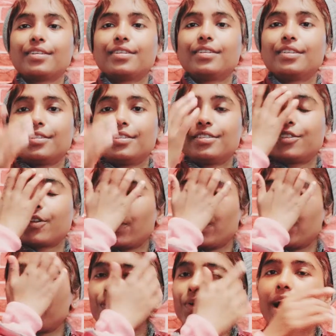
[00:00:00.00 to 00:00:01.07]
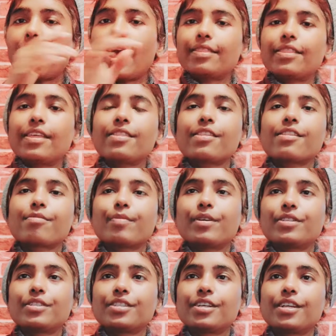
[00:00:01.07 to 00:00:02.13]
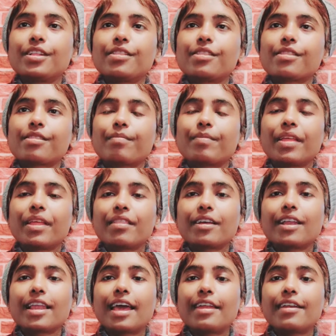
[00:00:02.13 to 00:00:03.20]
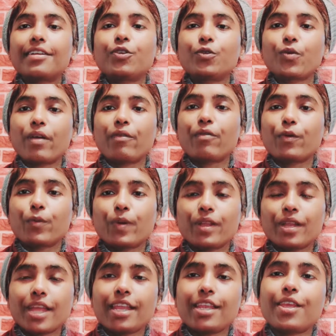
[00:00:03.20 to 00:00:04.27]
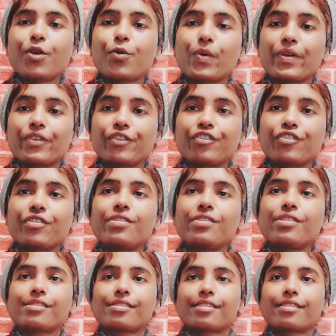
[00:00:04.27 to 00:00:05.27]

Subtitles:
So I think this much is bring the clarity to everyone. Any questions?